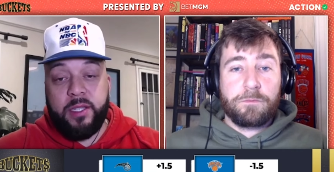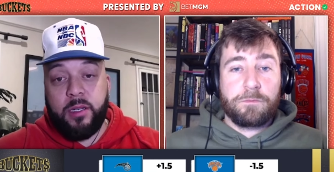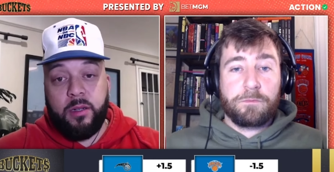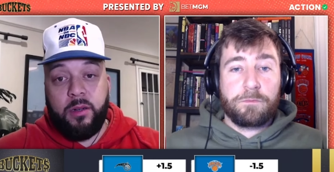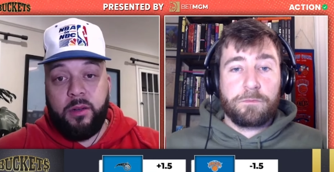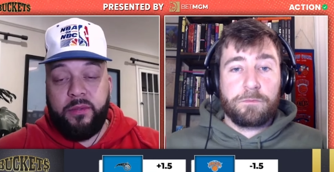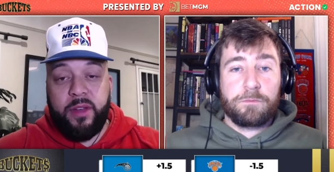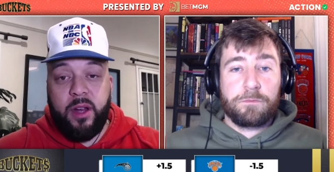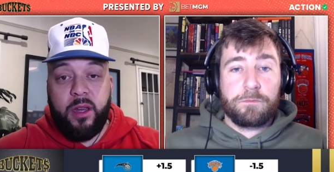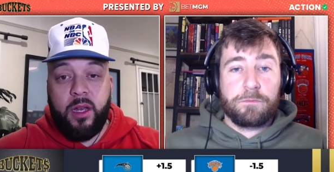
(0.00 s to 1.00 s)
Speaker 1: physical,
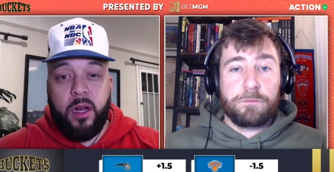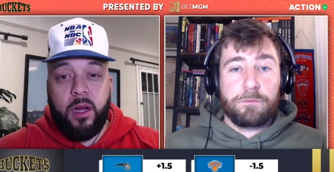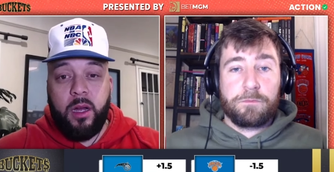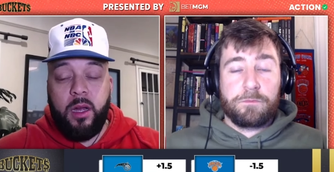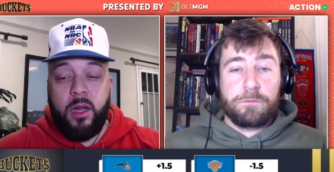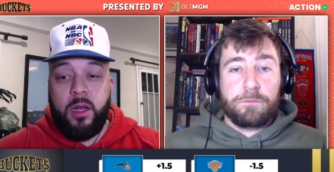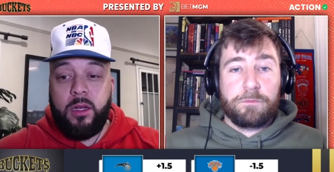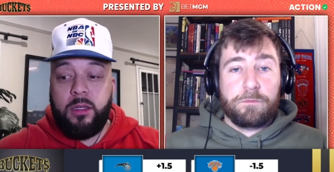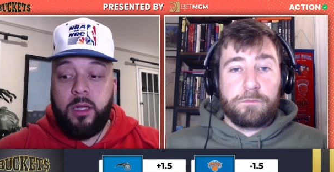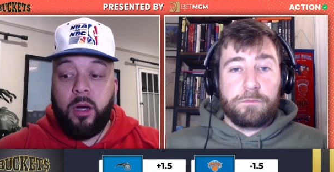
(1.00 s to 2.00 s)
very young
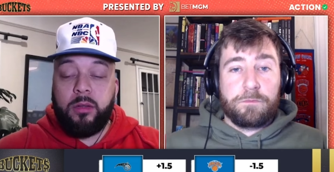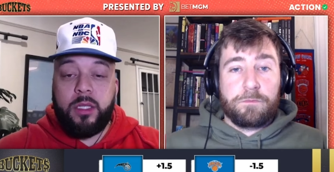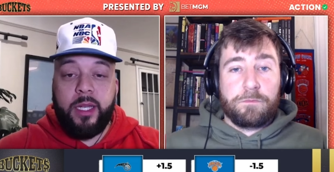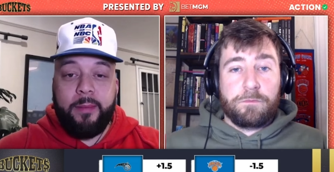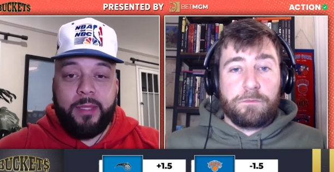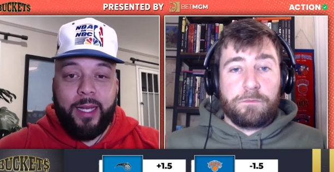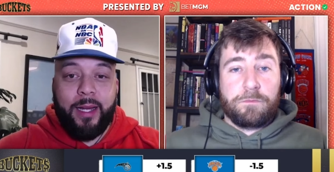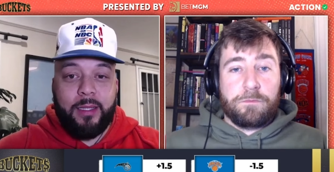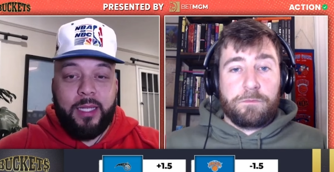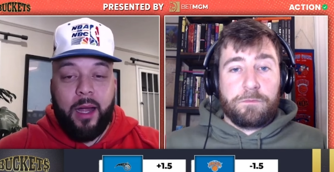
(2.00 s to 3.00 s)
don't seem to
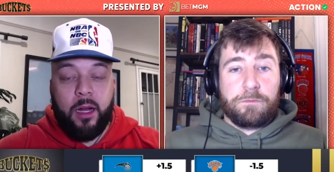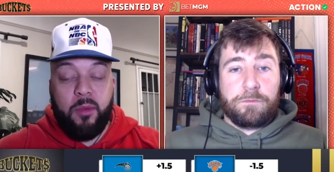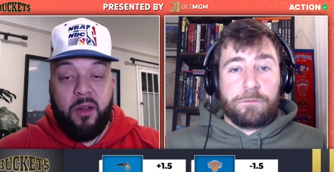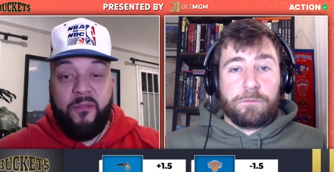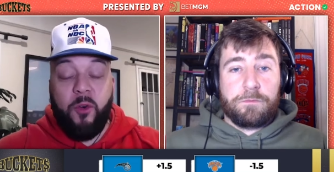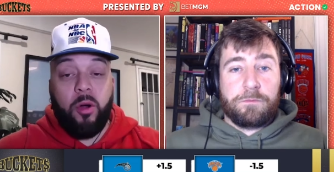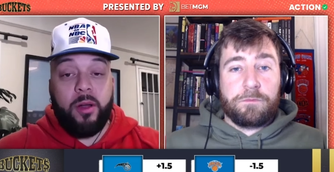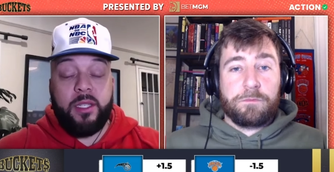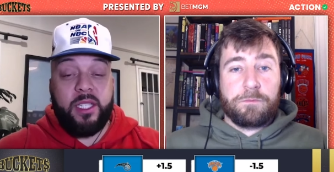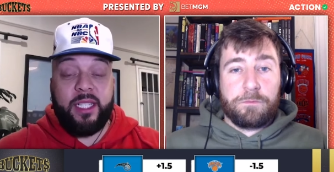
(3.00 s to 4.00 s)
get tired, but four
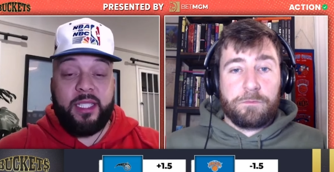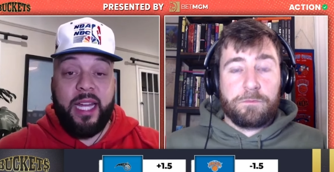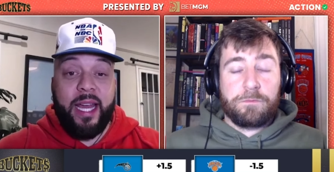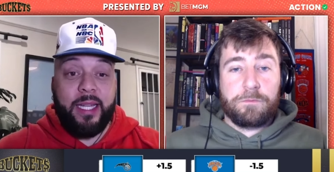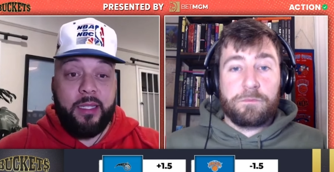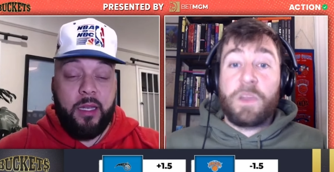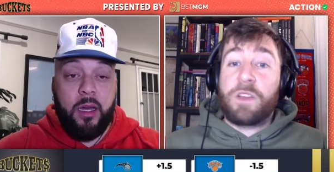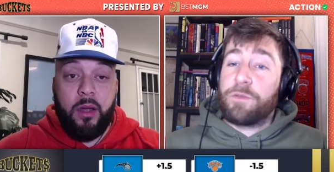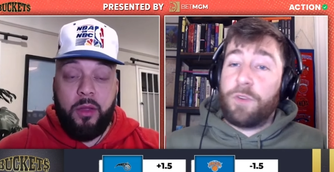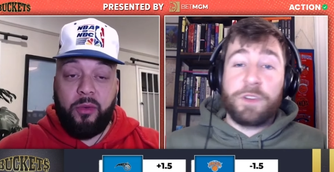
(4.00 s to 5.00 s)
and six days,
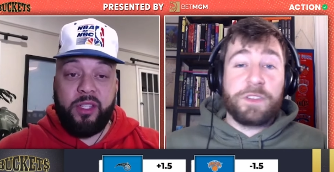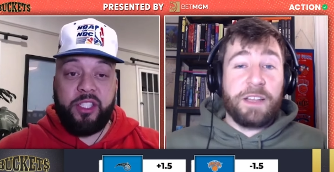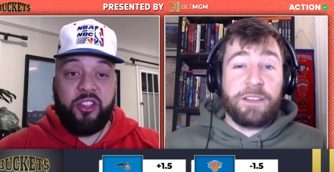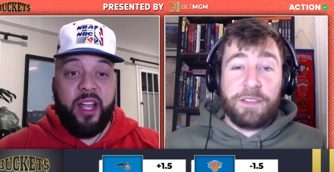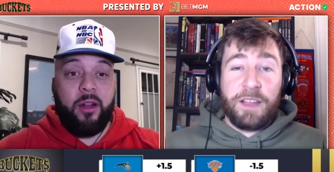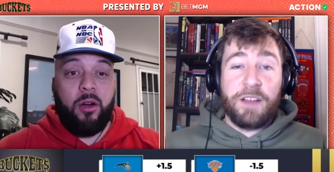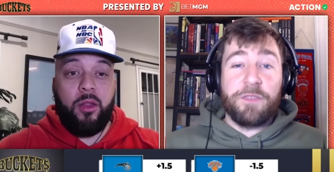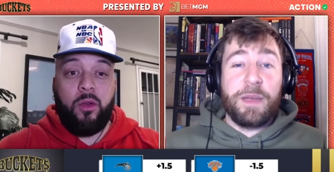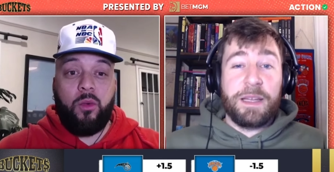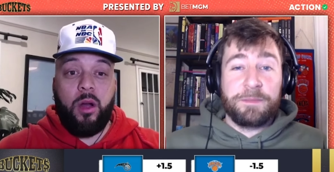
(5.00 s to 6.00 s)
four three six straight tough,
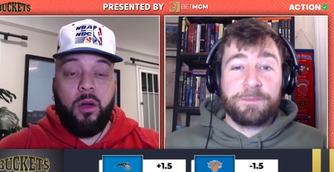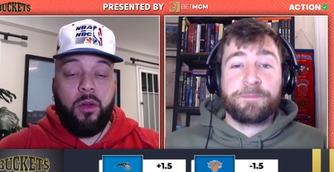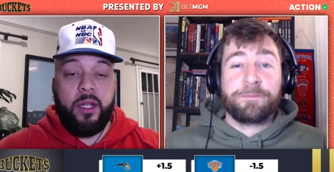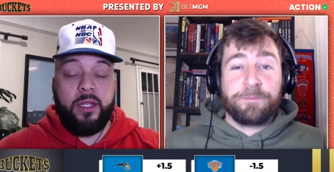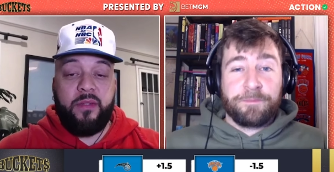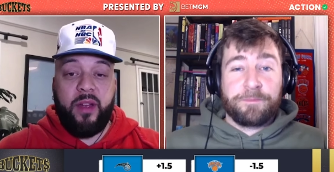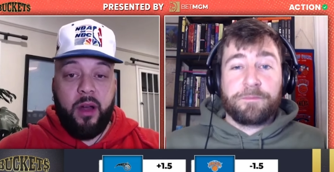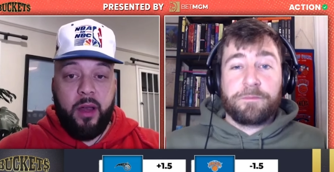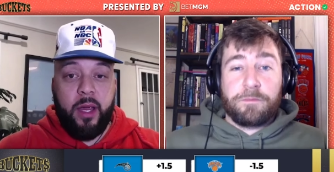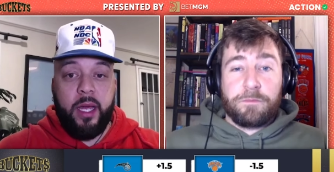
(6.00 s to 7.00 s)
on man. the road is
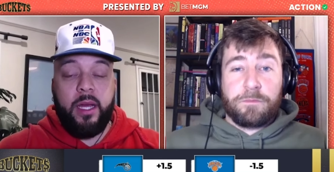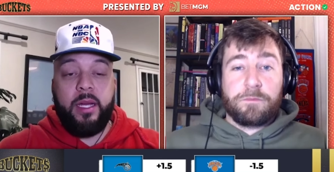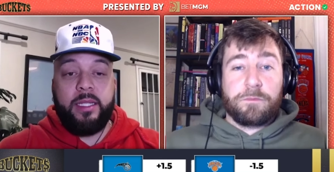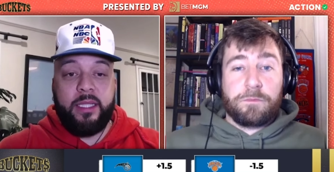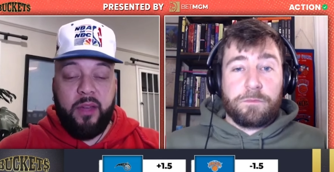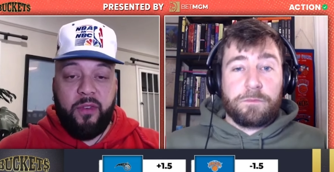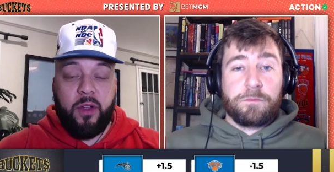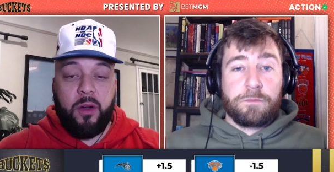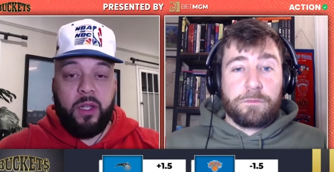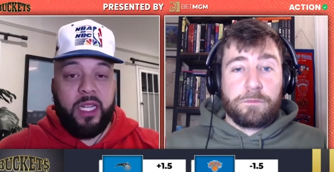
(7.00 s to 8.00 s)
very
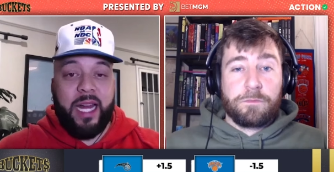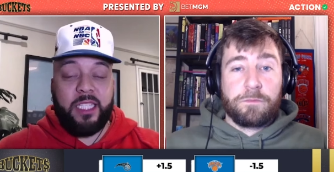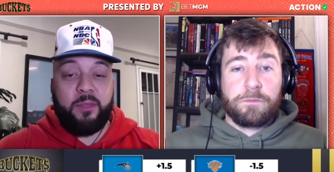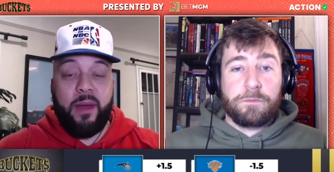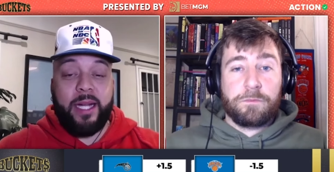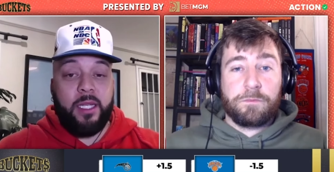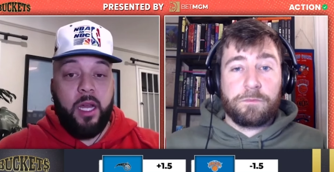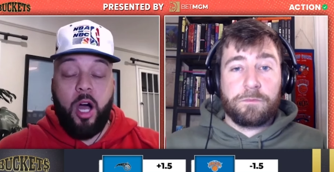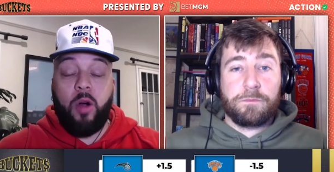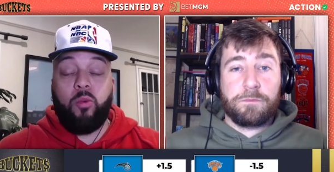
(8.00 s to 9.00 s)
difficult. And I expect
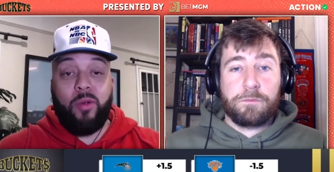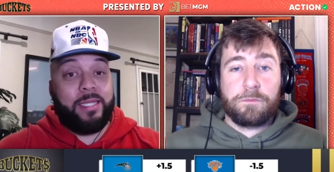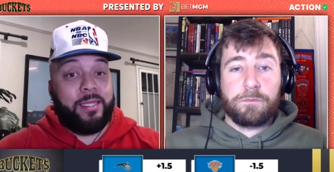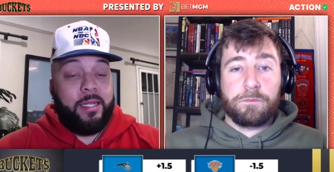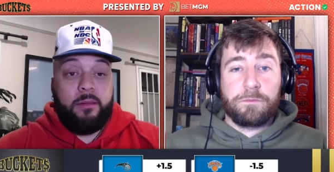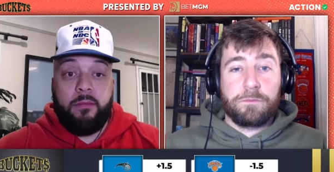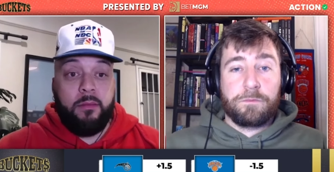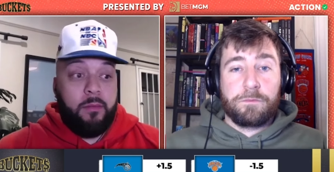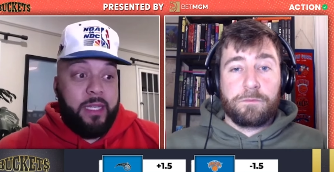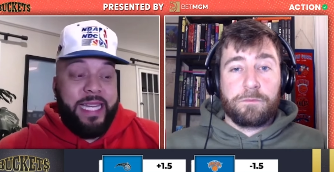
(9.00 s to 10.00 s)
a rested
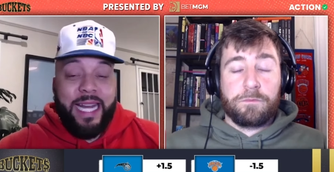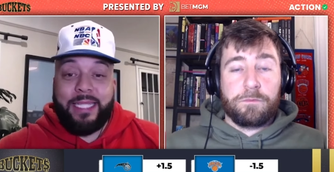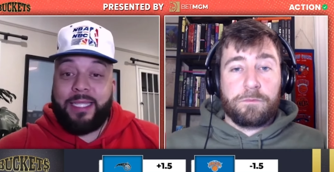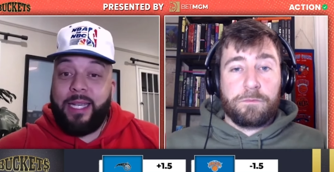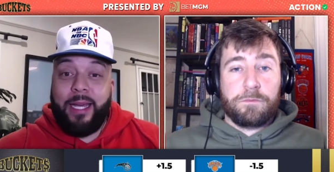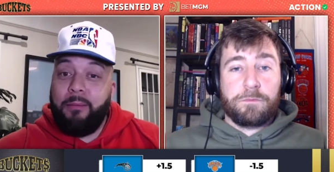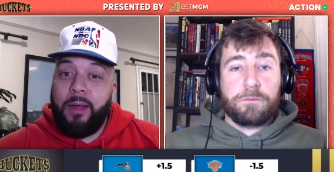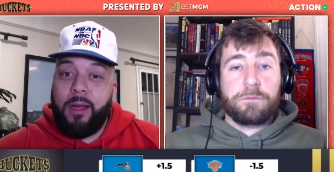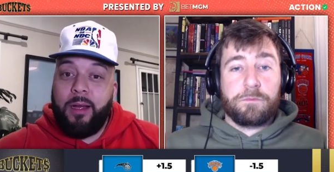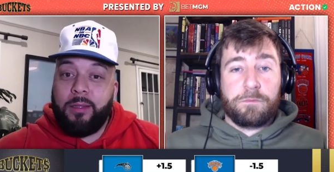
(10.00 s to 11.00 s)
Knicks team
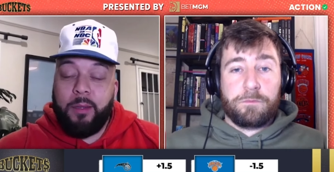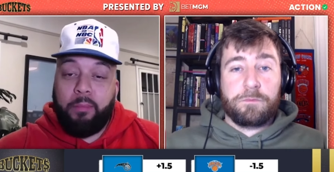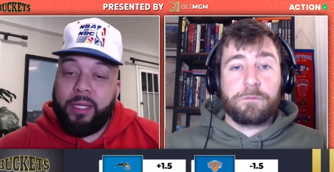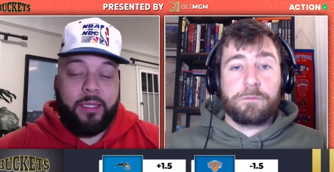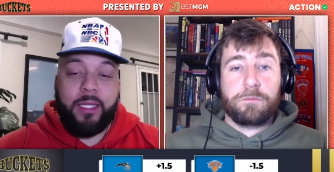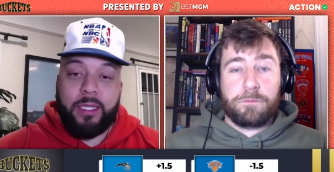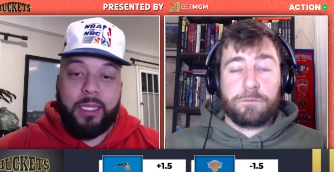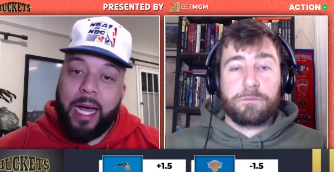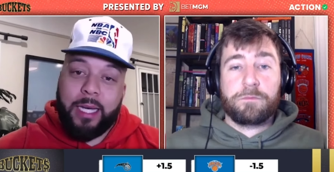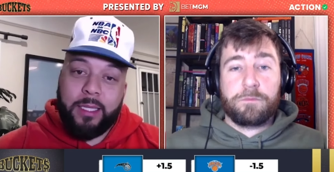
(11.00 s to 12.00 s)
to blitz these
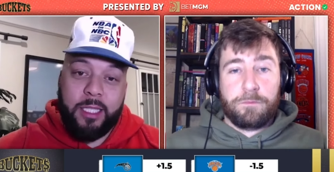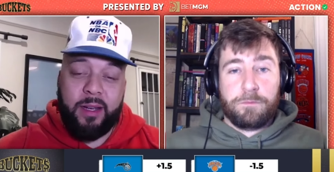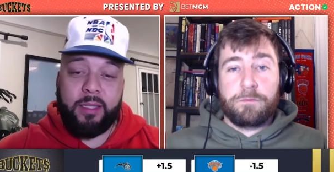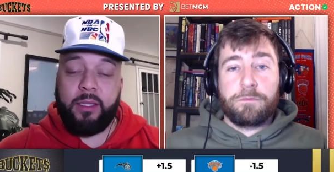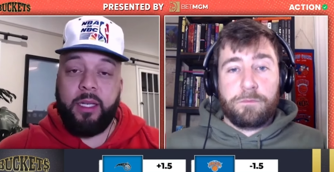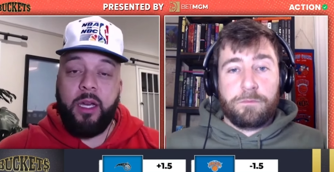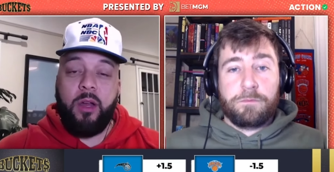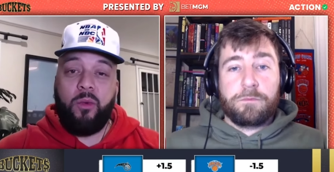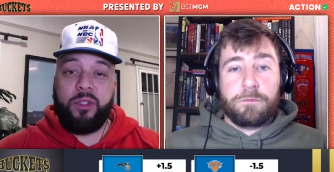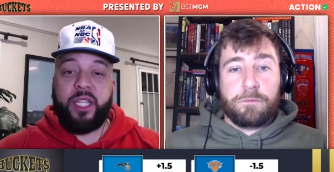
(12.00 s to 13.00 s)
guys, especially
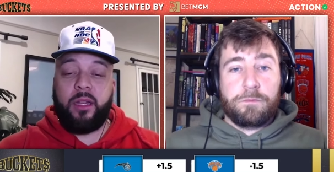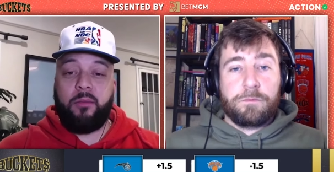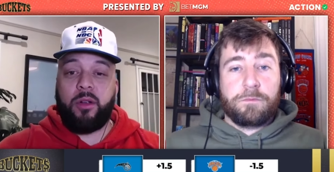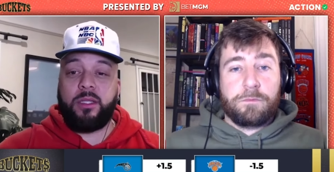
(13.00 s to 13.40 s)
with Jalen